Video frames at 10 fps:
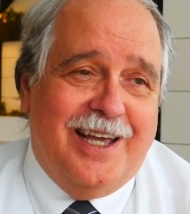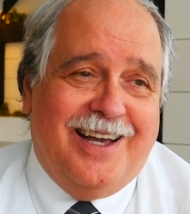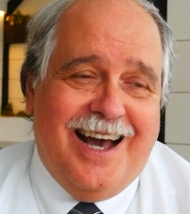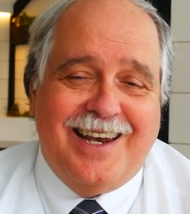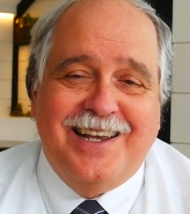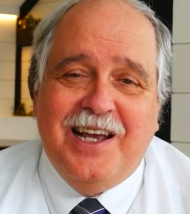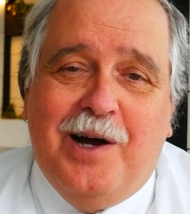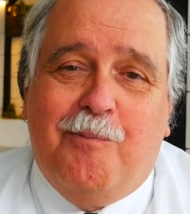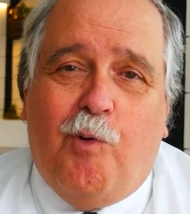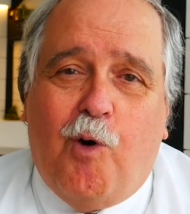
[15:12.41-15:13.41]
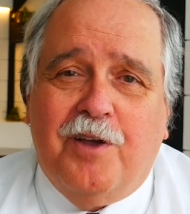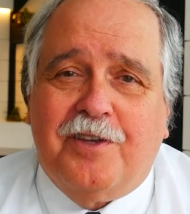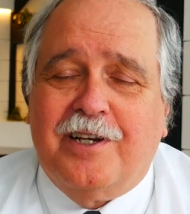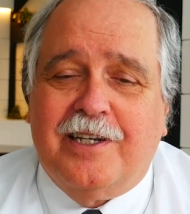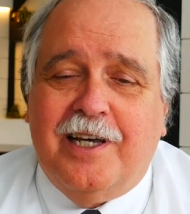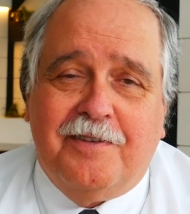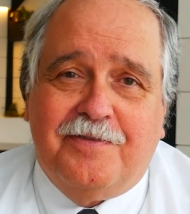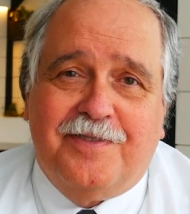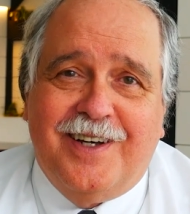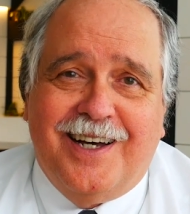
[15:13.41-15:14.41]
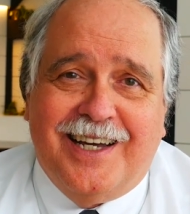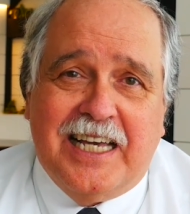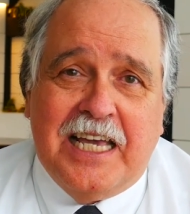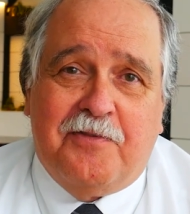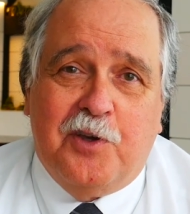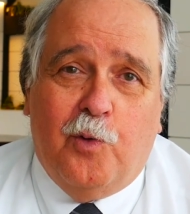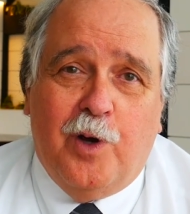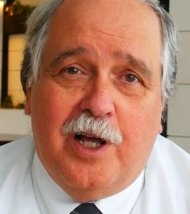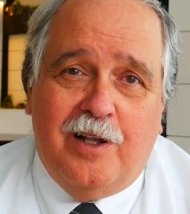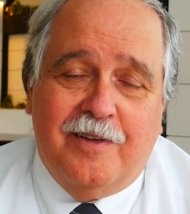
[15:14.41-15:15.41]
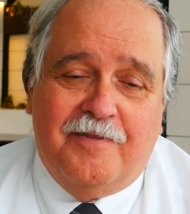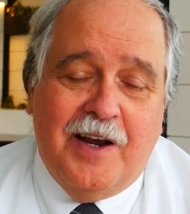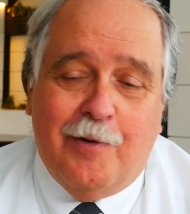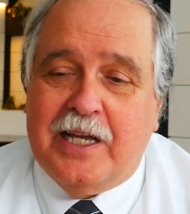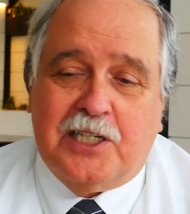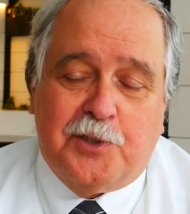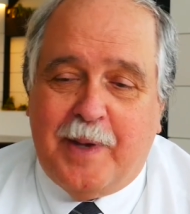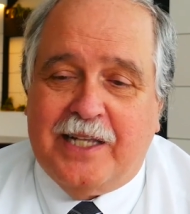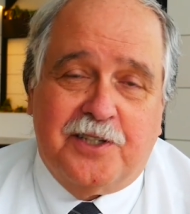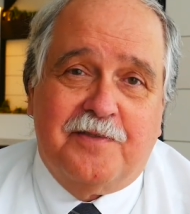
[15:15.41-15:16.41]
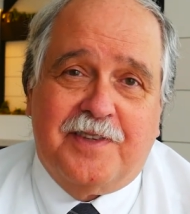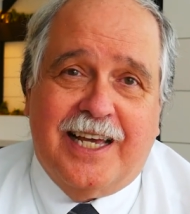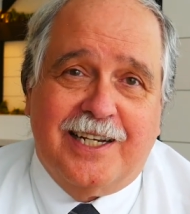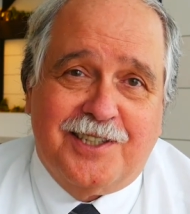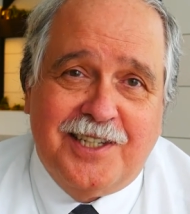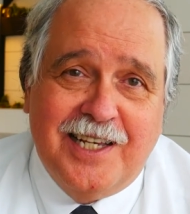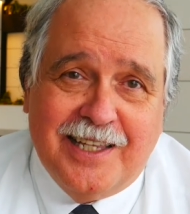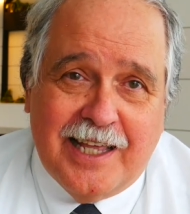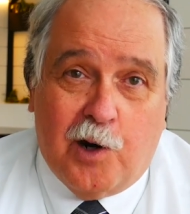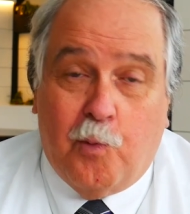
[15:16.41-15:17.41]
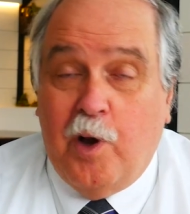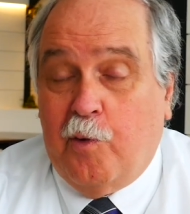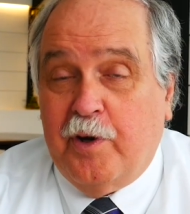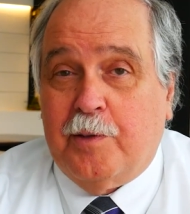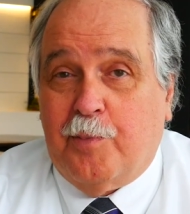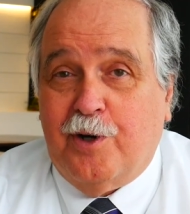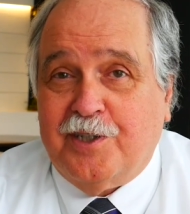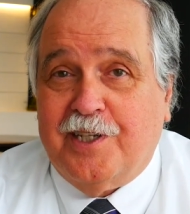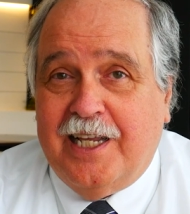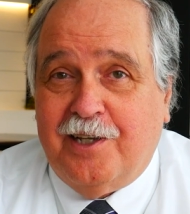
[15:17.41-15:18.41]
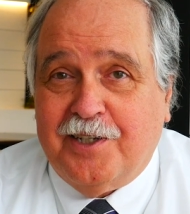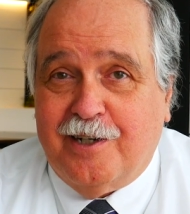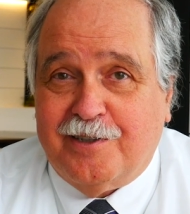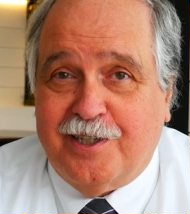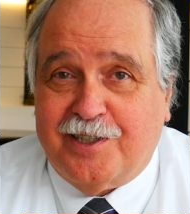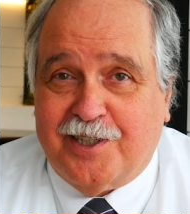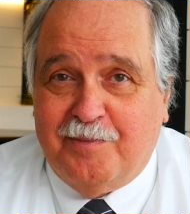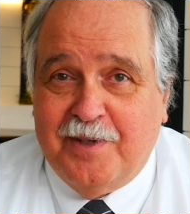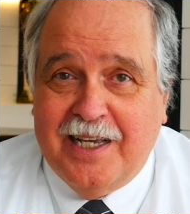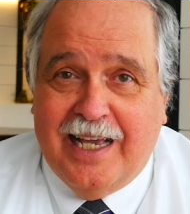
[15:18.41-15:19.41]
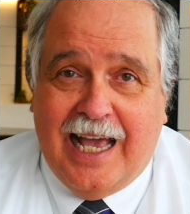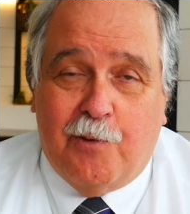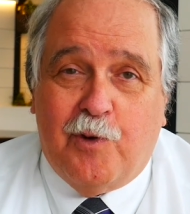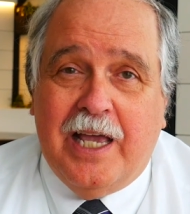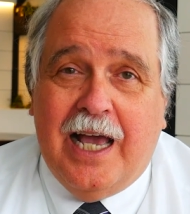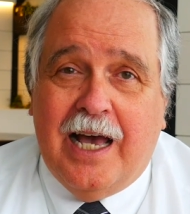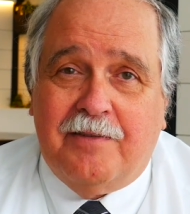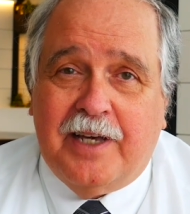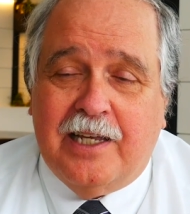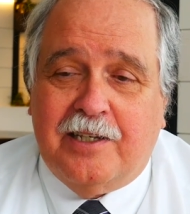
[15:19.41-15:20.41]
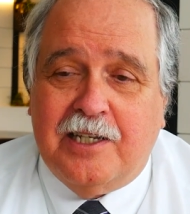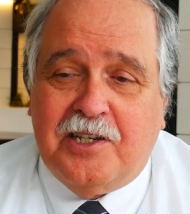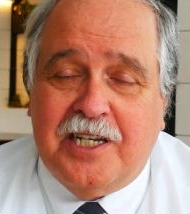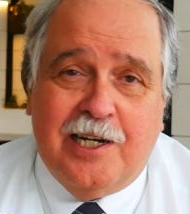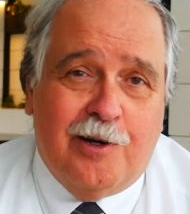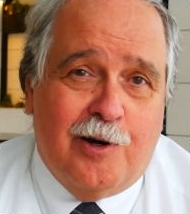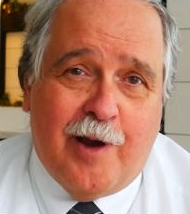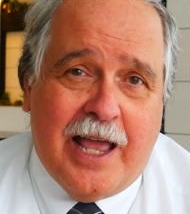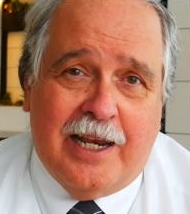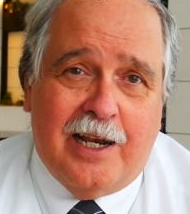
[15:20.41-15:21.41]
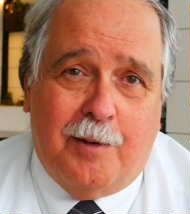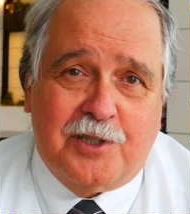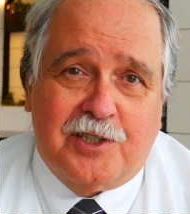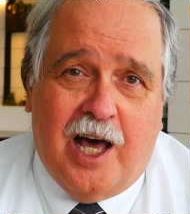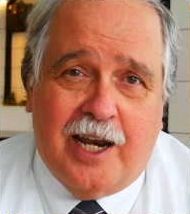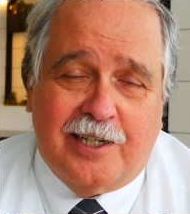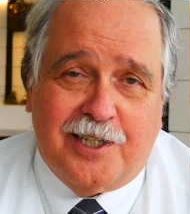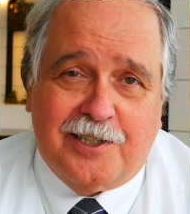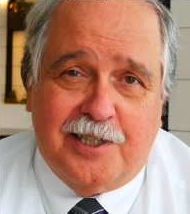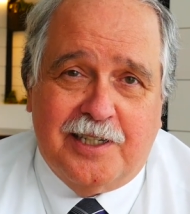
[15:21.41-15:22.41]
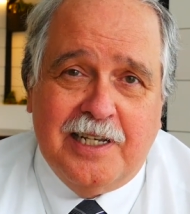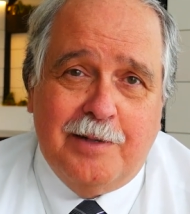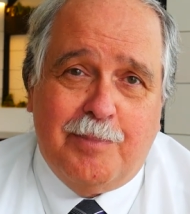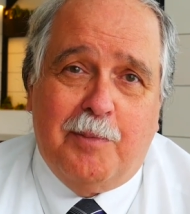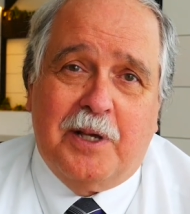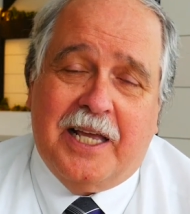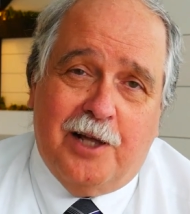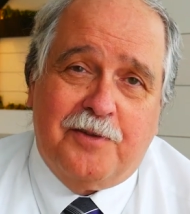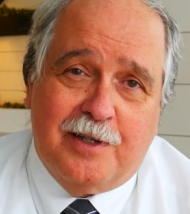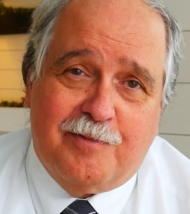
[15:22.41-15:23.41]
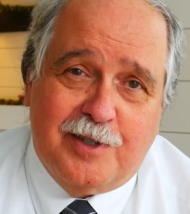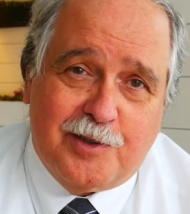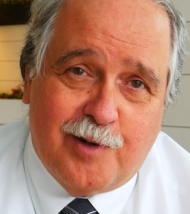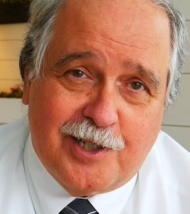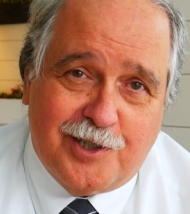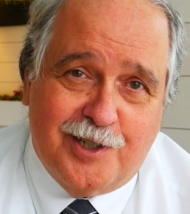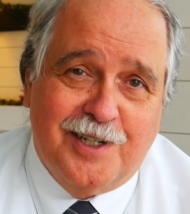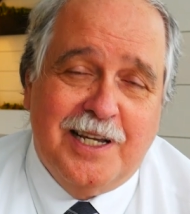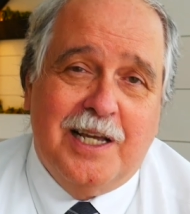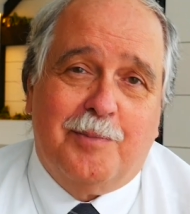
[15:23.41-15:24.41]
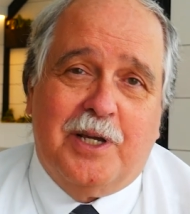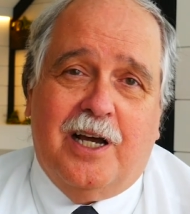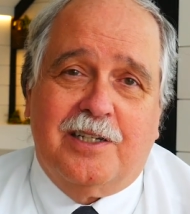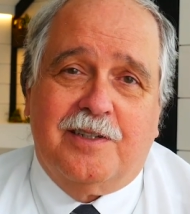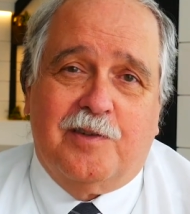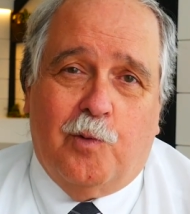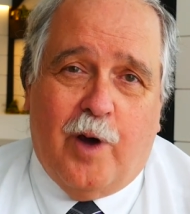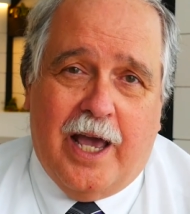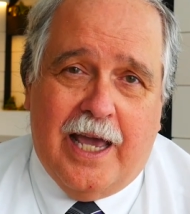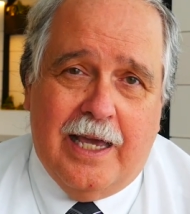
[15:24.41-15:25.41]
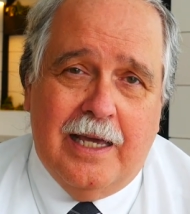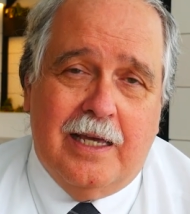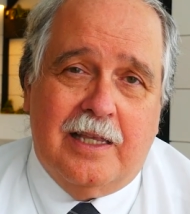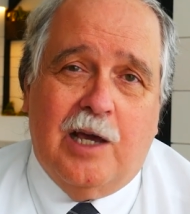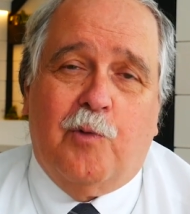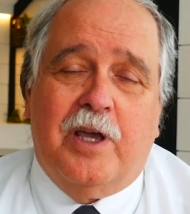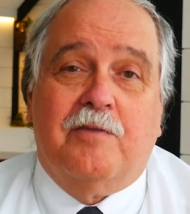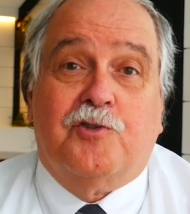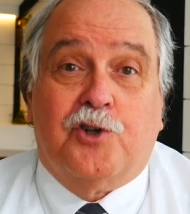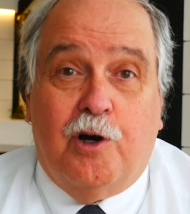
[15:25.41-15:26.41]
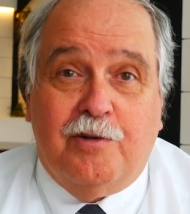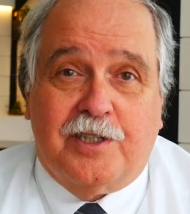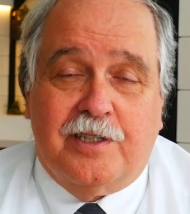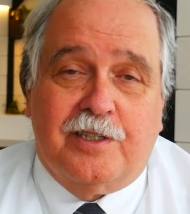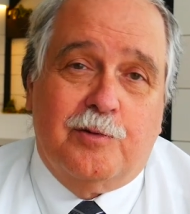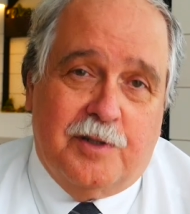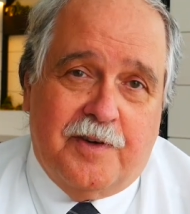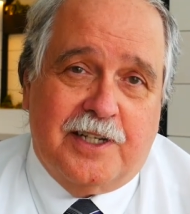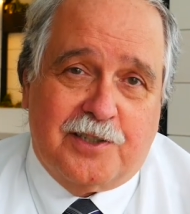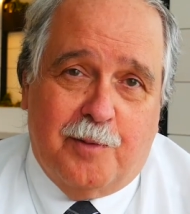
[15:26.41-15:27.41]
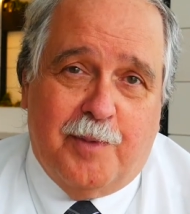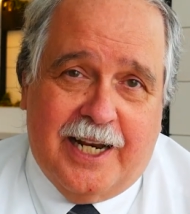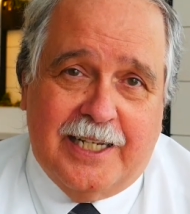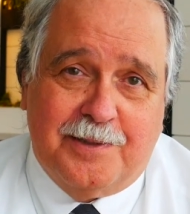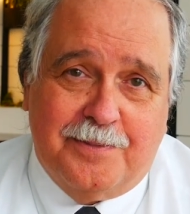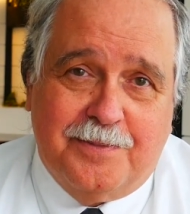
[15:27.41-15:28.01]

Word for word: we got more than enough, uh, if you will, very expensive things that are well reimbursed in the healthcare system, and we have a deteriorating, almost non-existent public health infrastructure because of the way that we have chosen to invest our money.